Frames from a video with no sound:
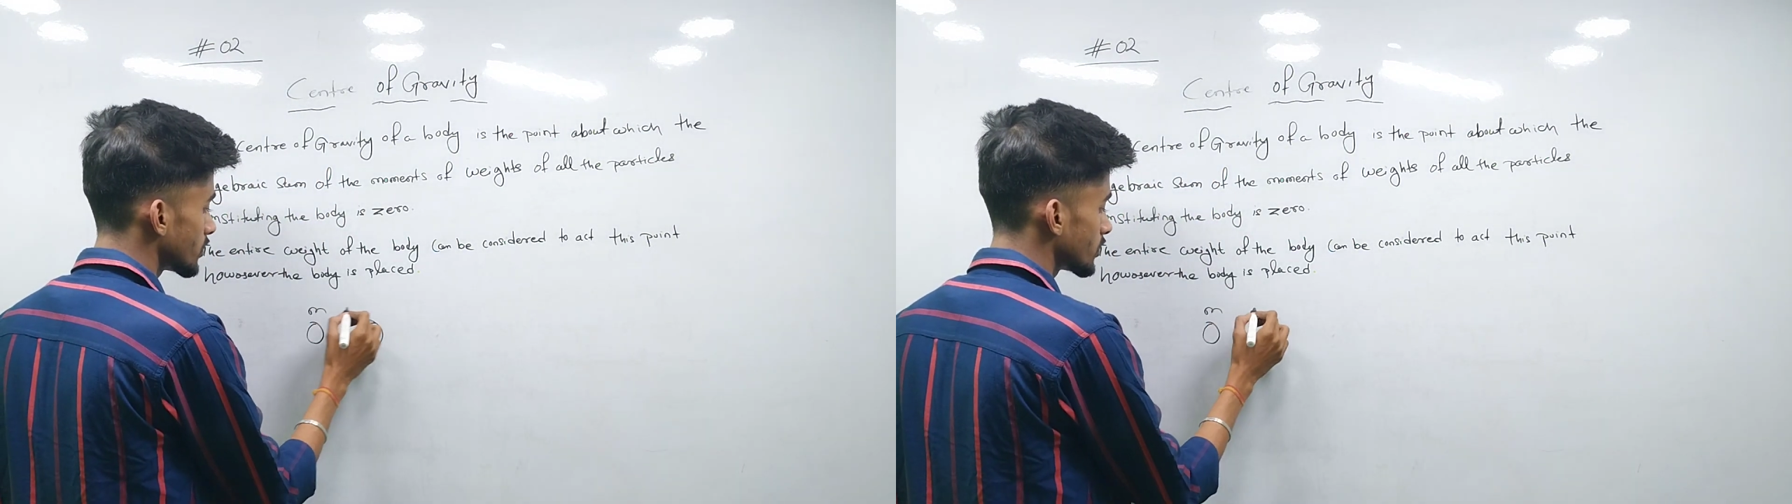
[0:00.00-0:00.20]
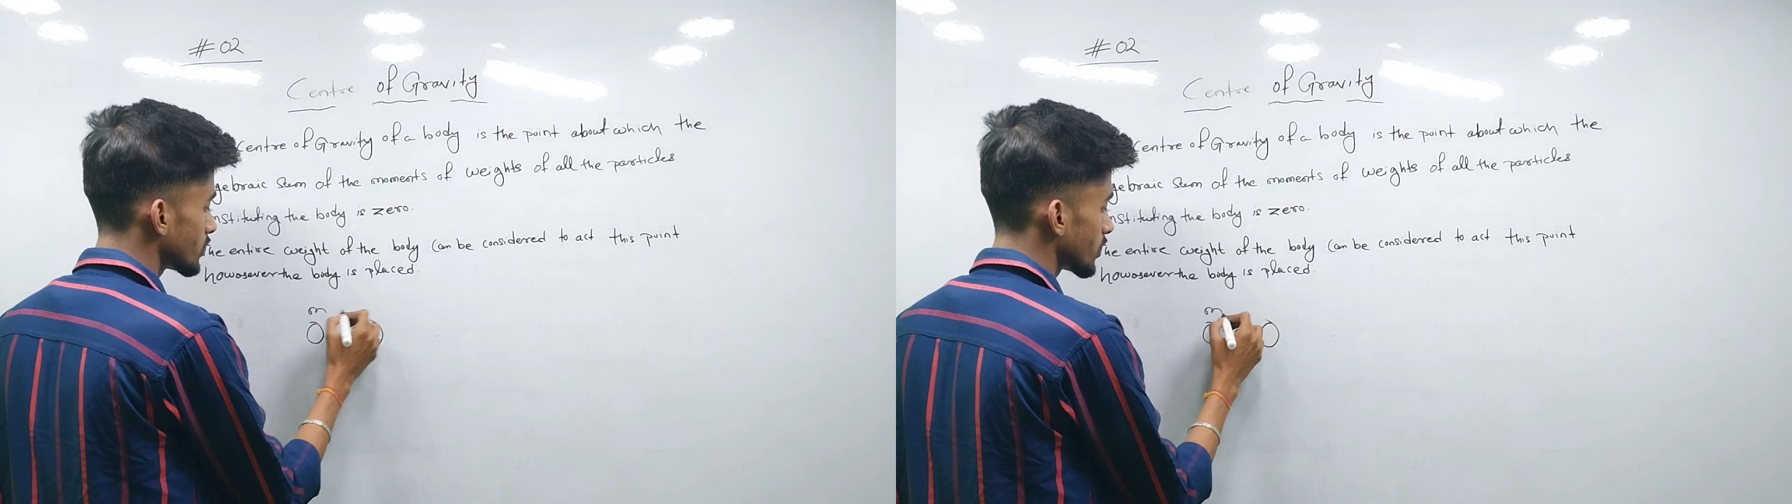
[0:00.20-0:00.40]

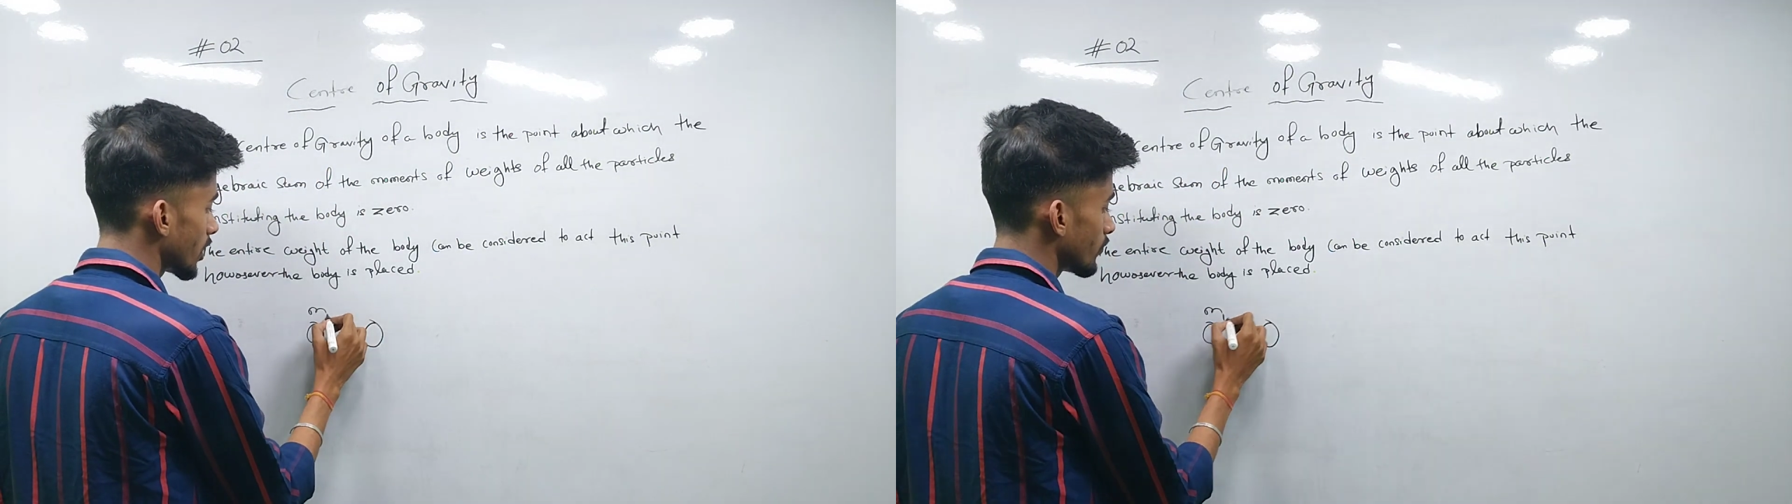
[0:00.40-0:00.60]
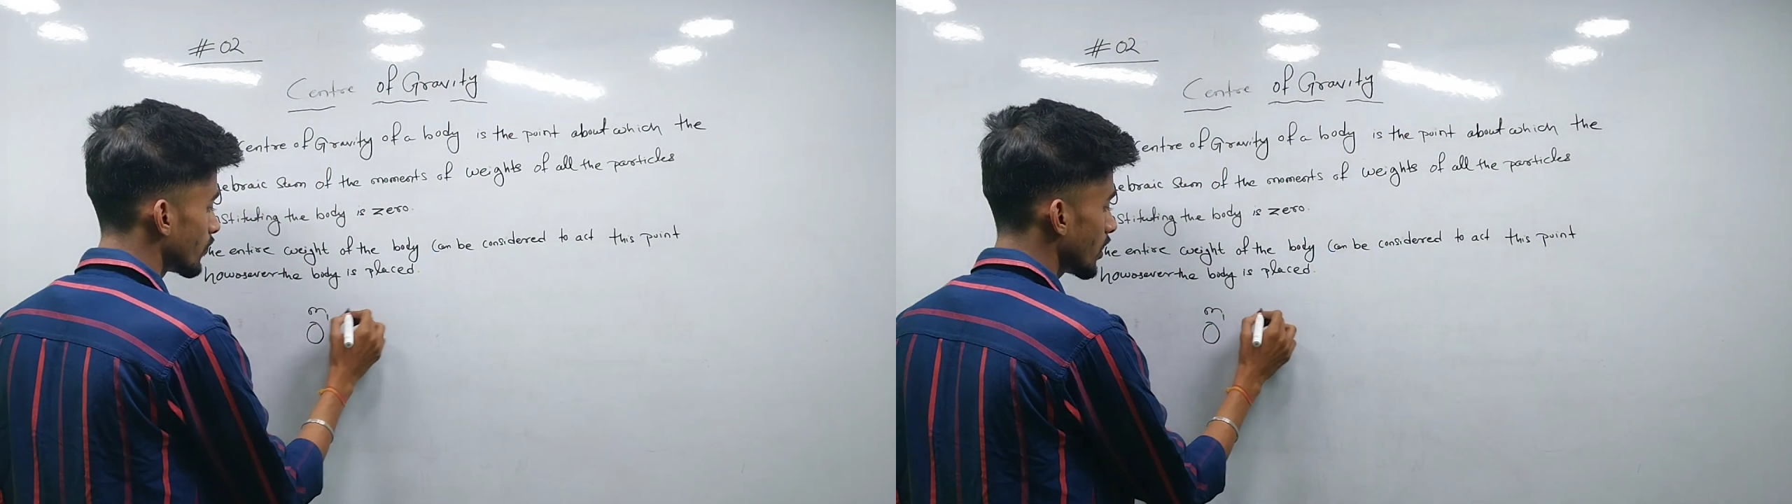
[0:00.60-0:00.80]
this is
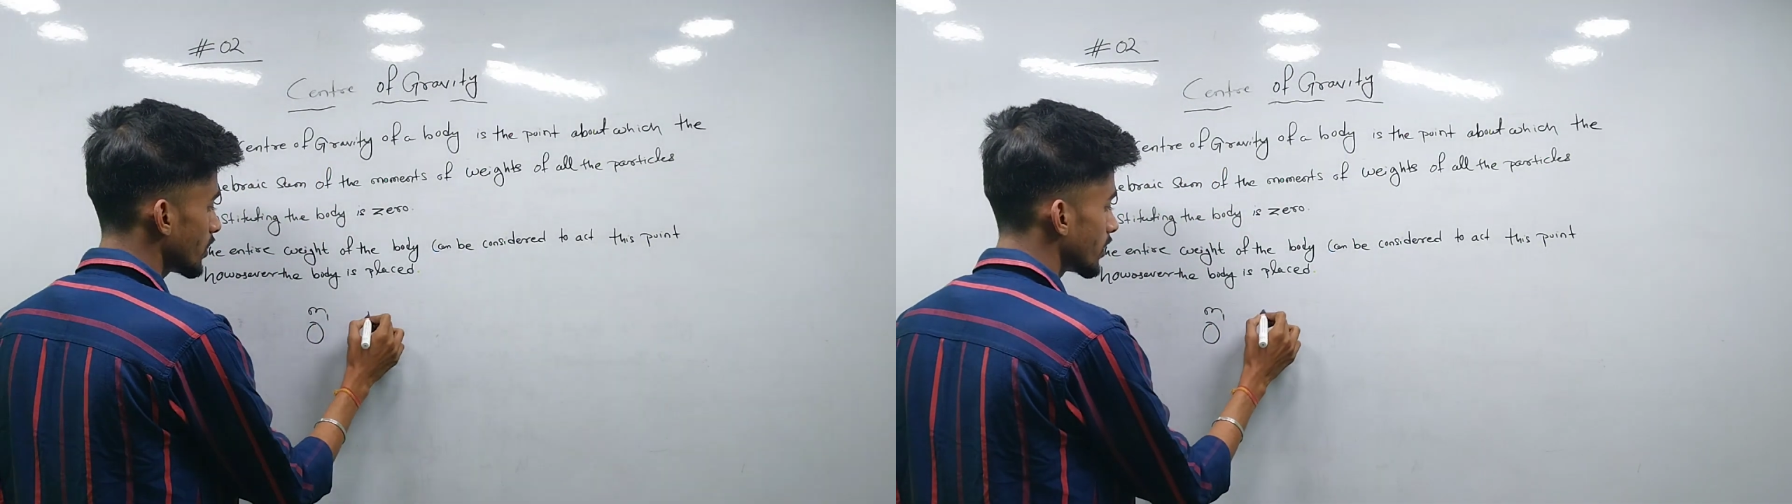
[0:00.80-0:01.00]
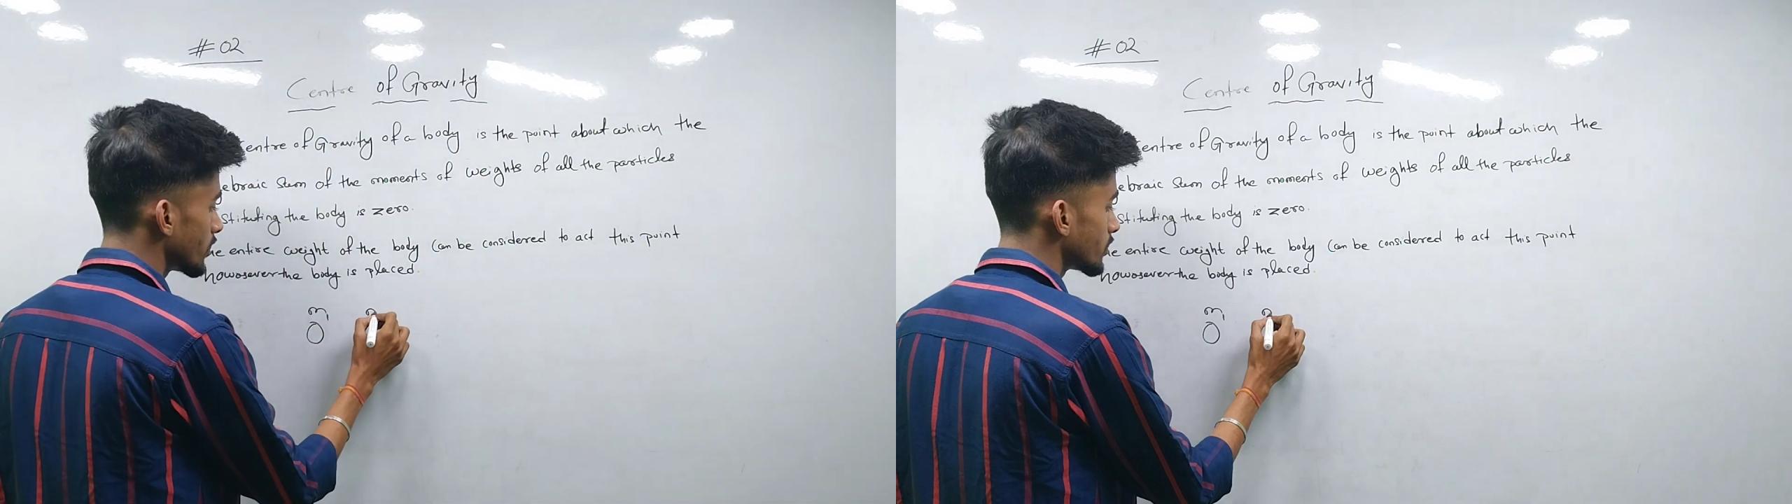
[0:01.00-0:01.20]

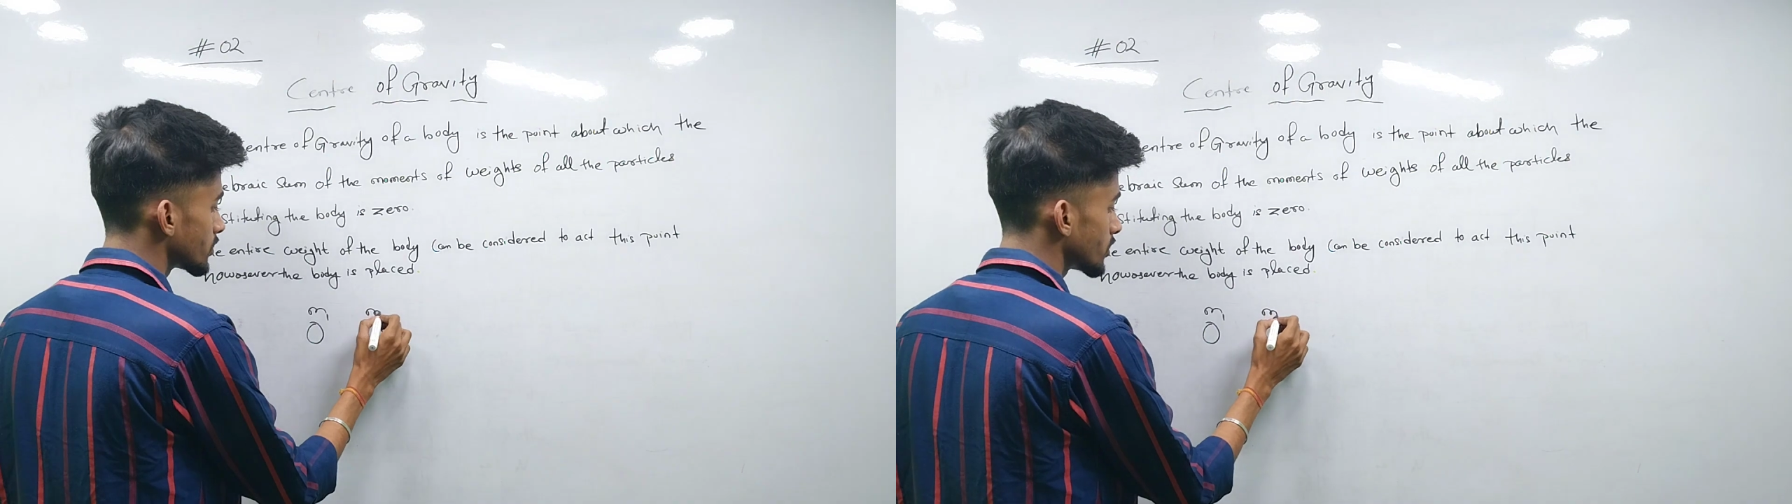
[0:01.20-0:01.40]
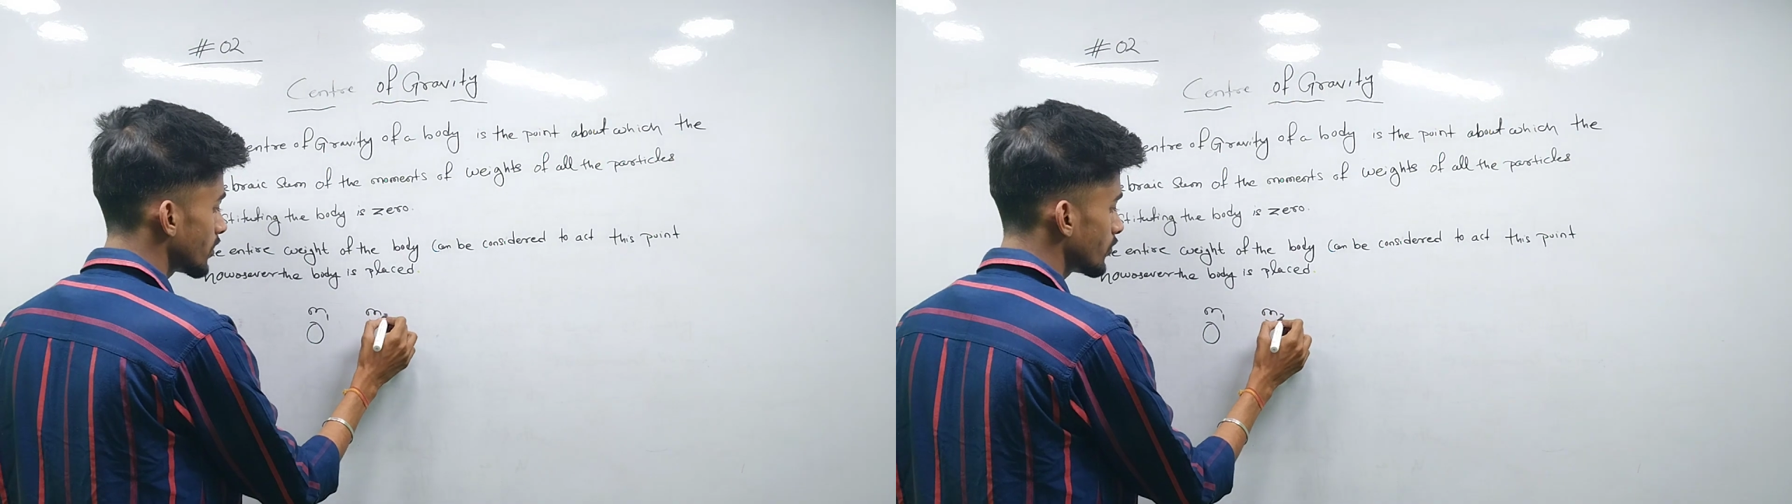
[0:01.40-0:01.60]
m1 and this
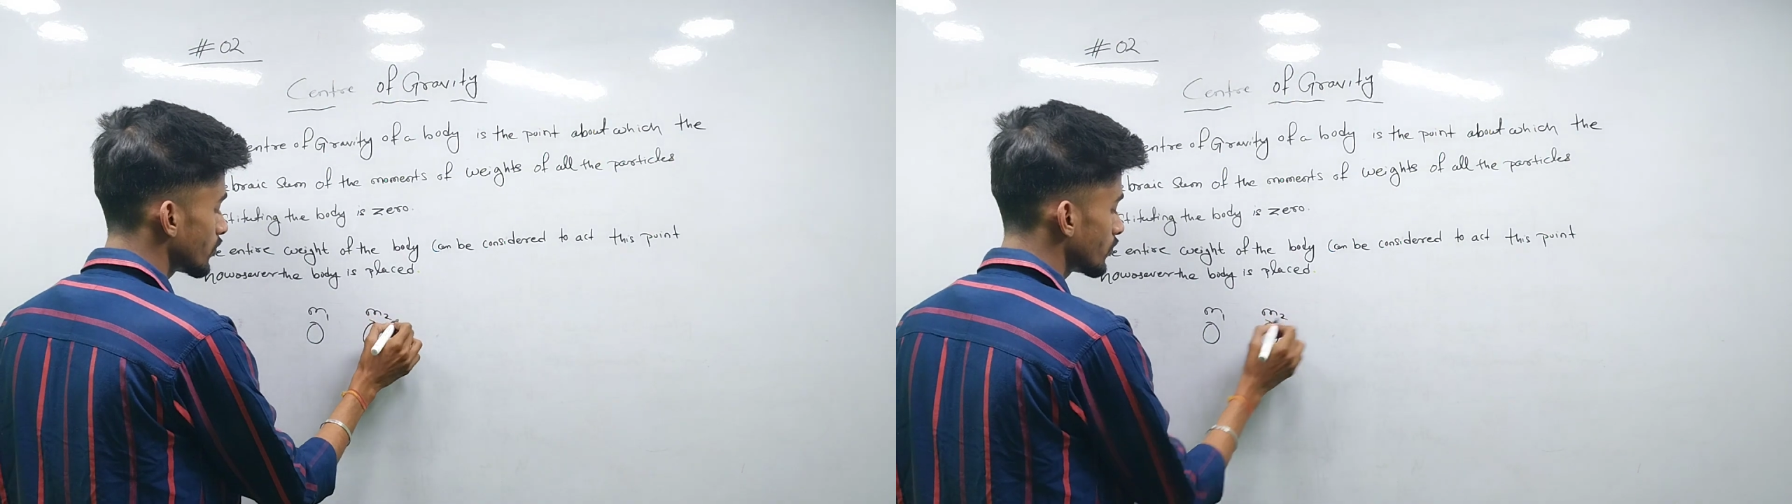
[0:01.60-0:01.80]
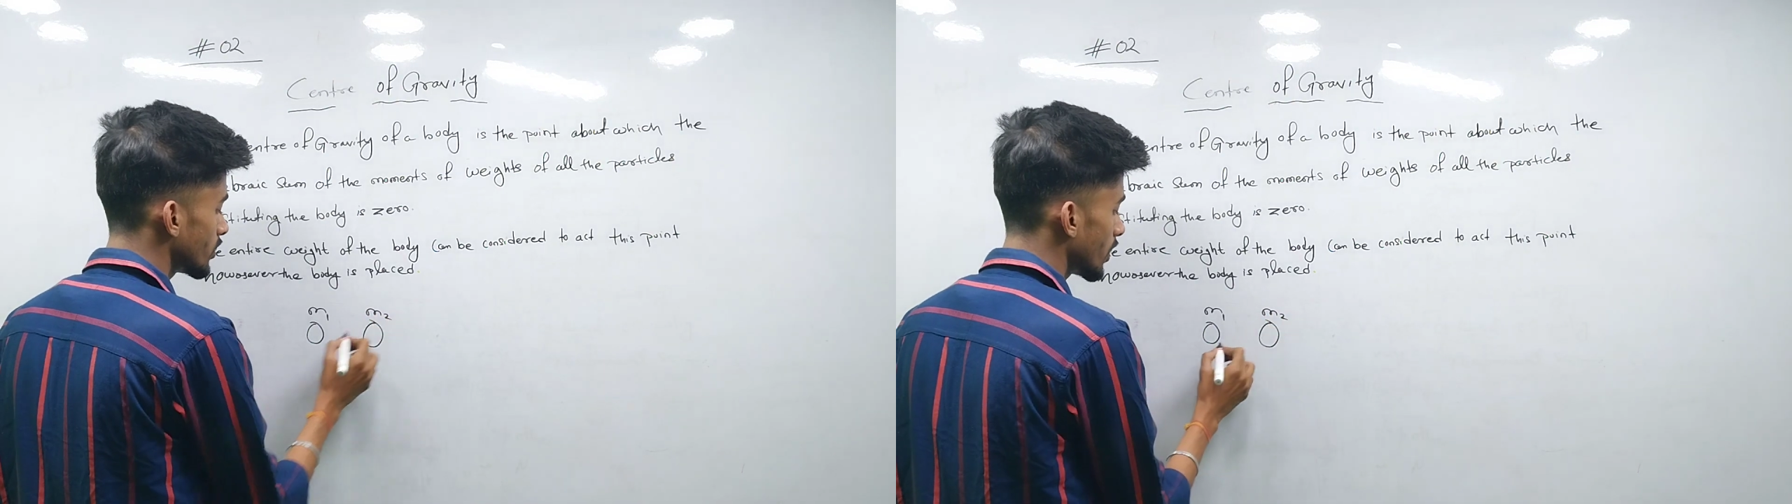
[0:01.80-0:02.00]
is m2,